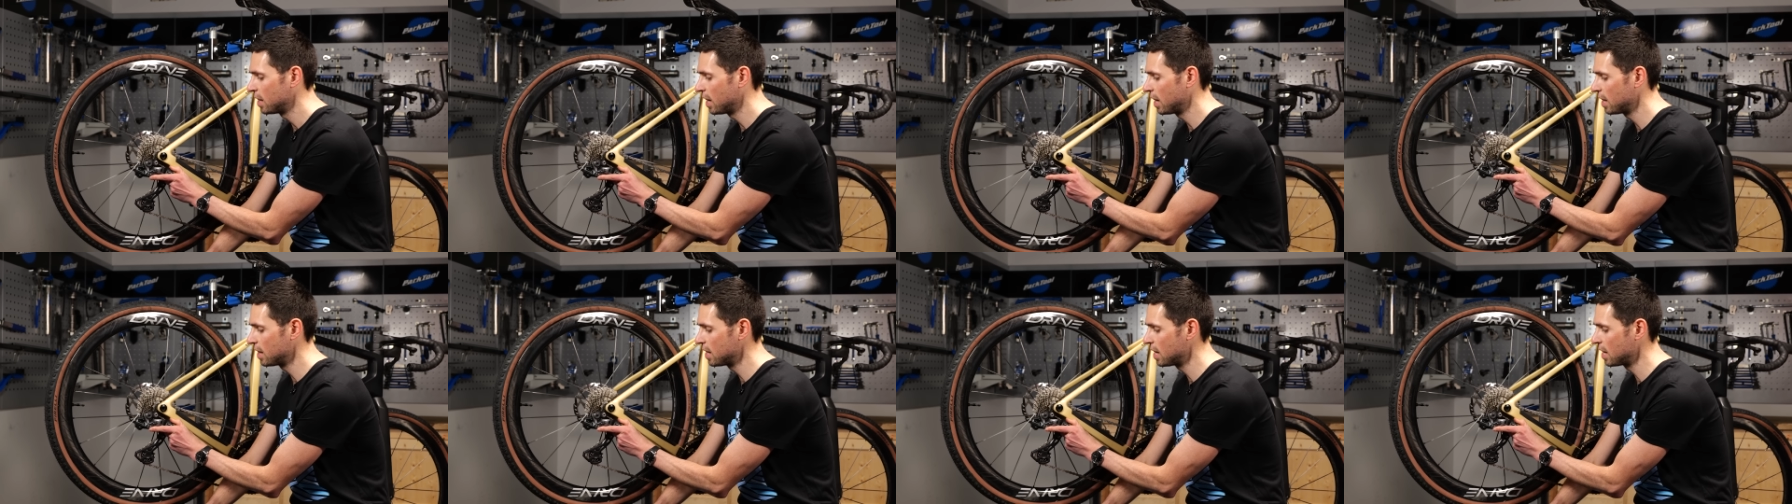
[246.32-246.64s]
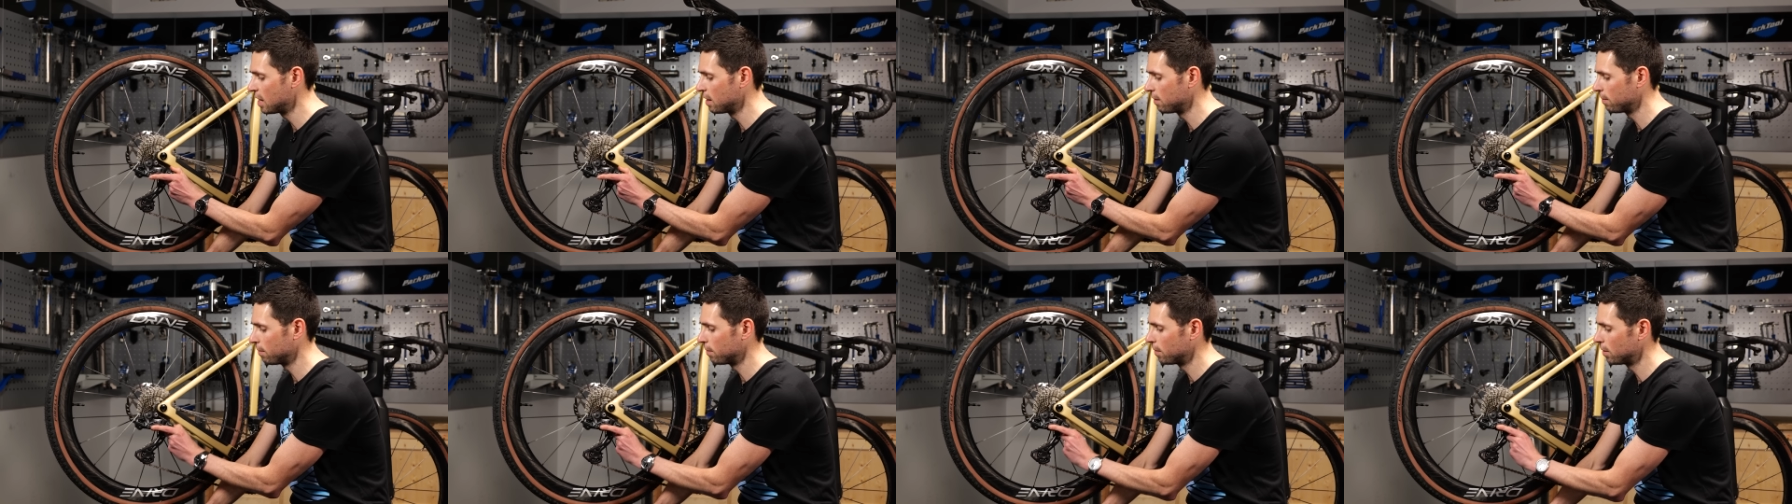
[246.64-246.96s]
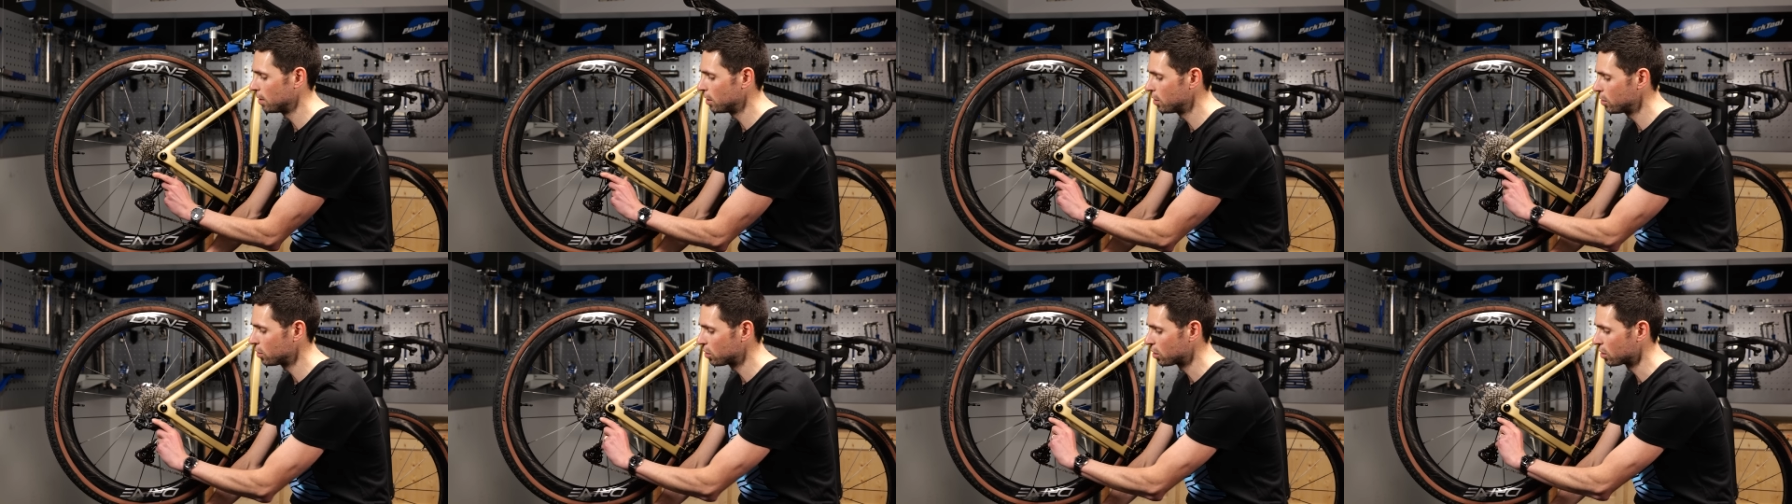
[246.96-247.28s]
and then
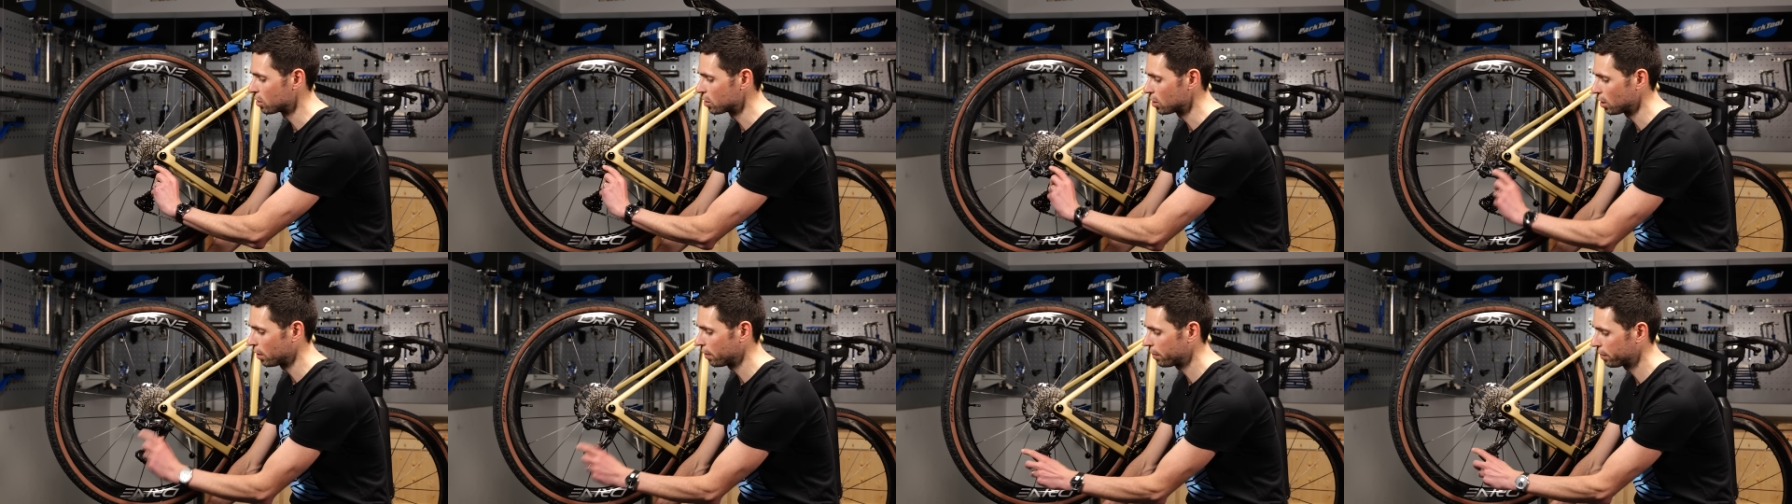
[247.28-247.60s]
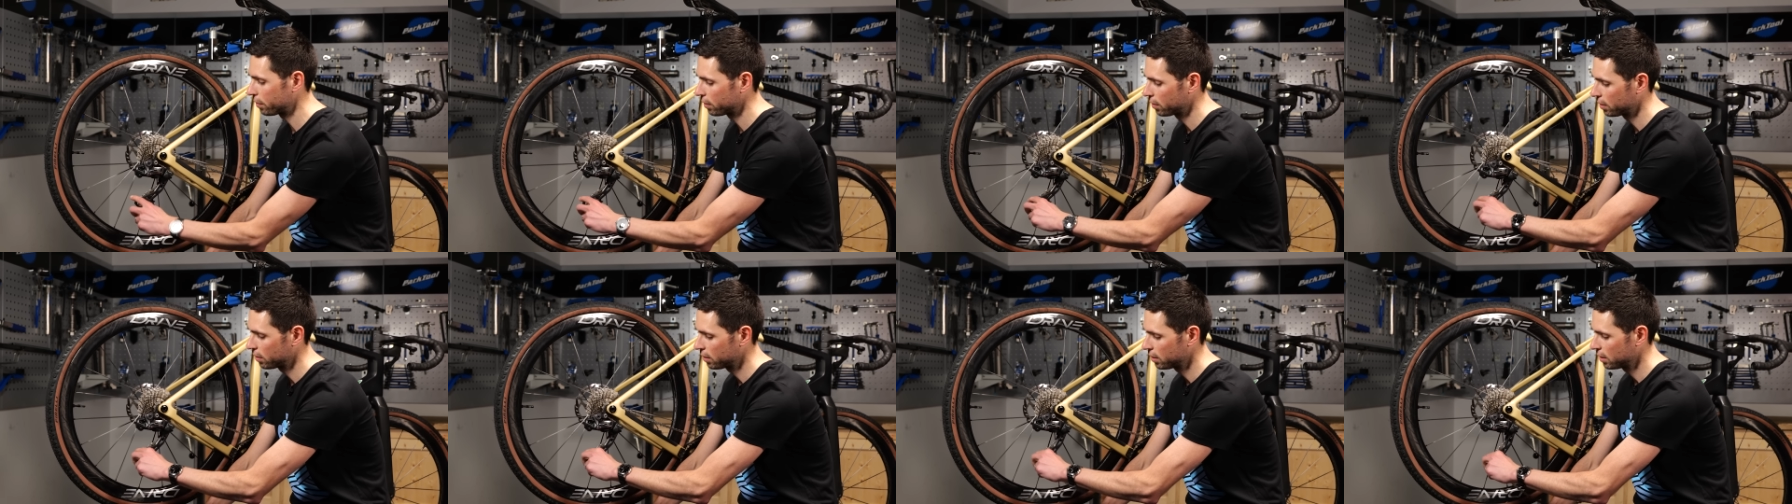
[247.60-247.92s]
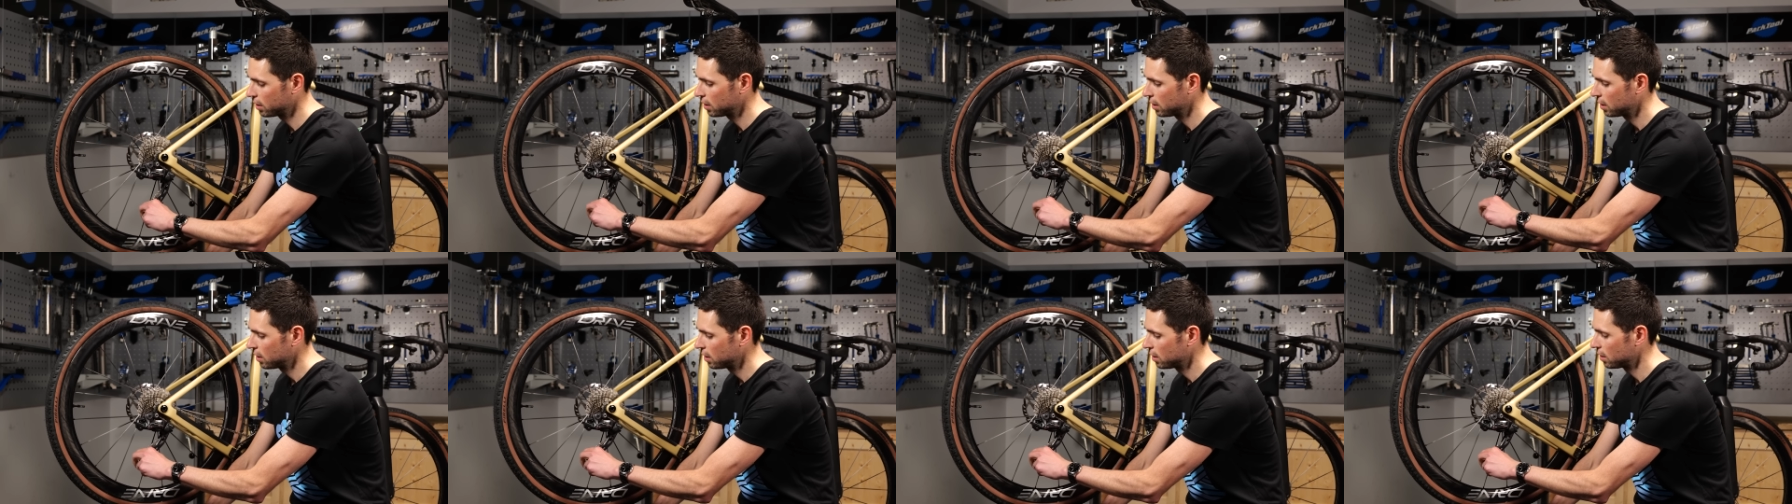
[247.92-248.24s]
loosens off
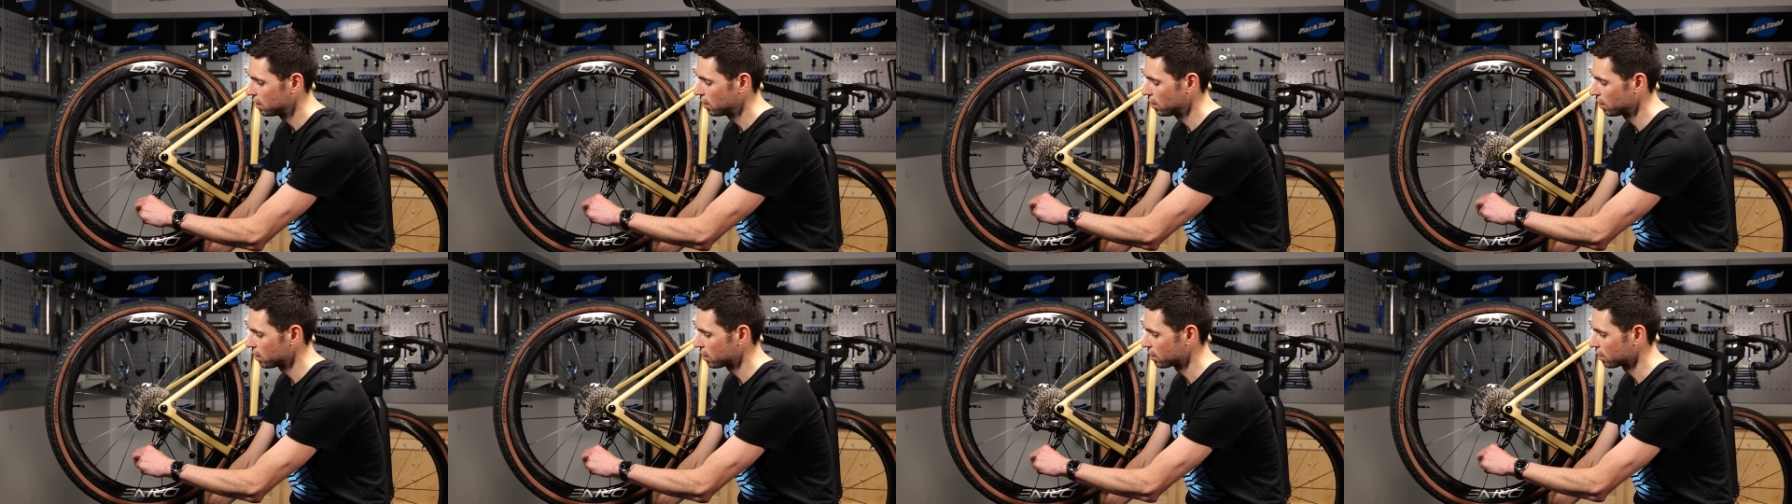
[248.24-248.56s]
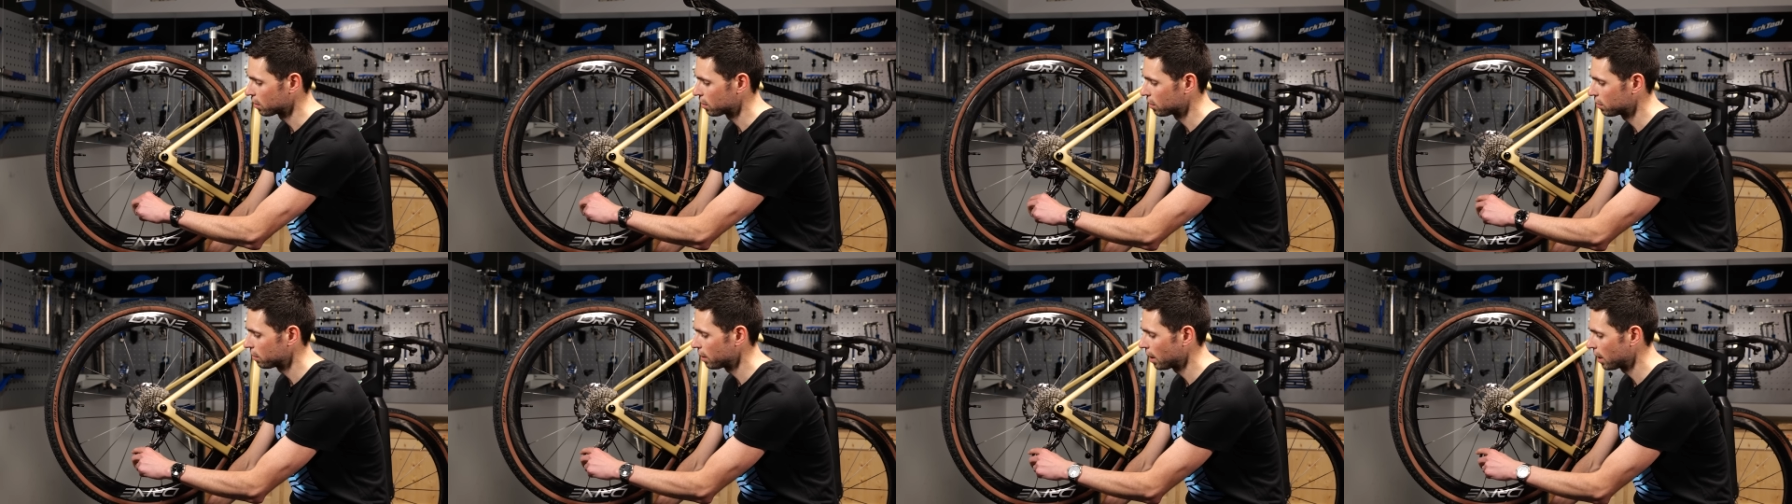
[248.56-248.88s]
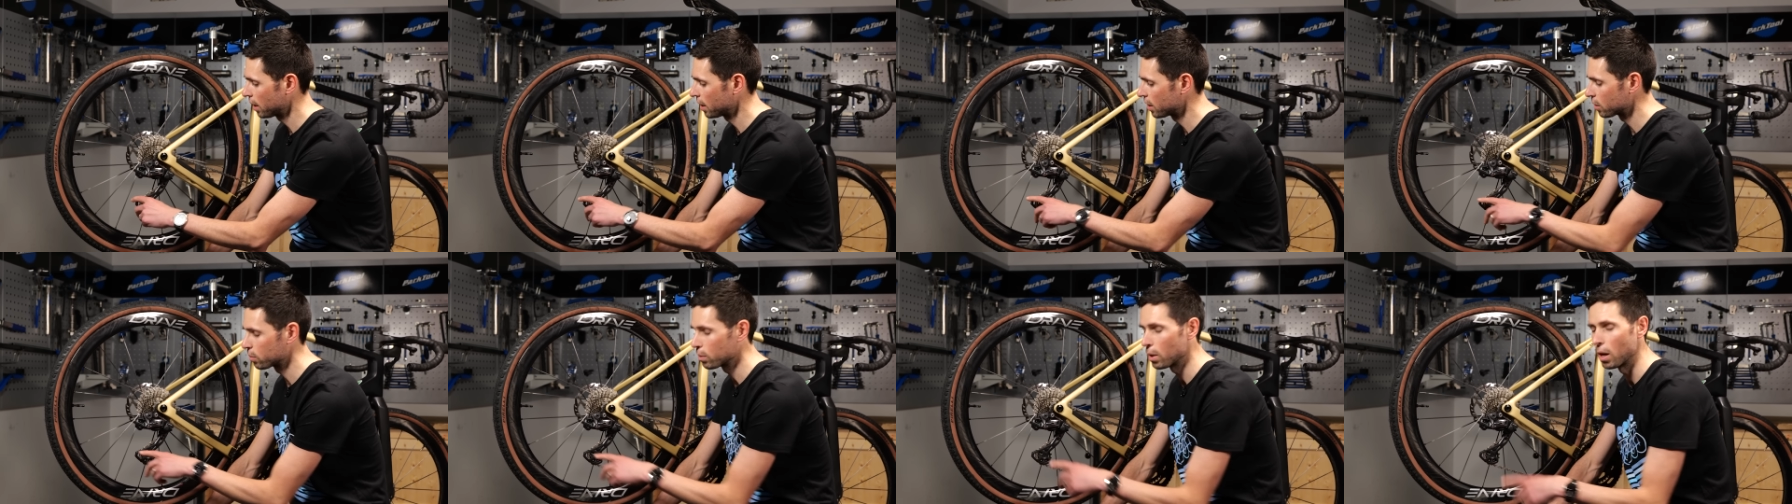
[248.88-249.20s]
nice and
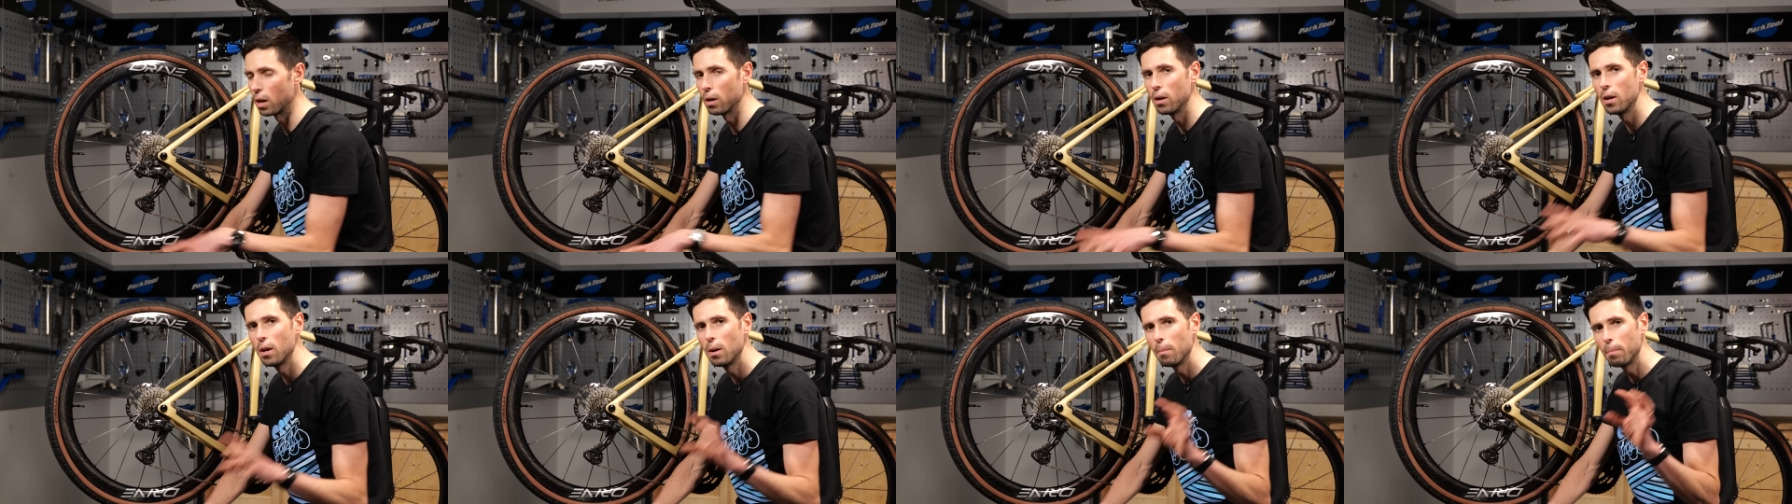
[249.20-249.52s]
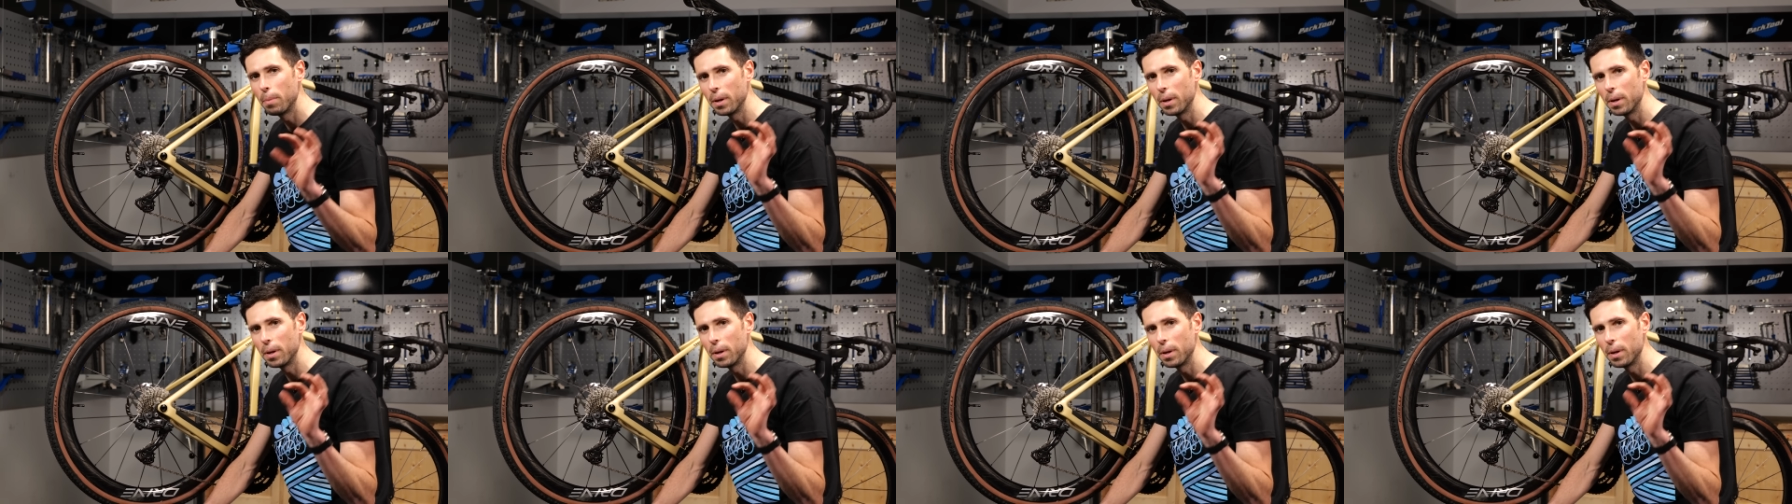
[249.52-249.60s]
correctly as well.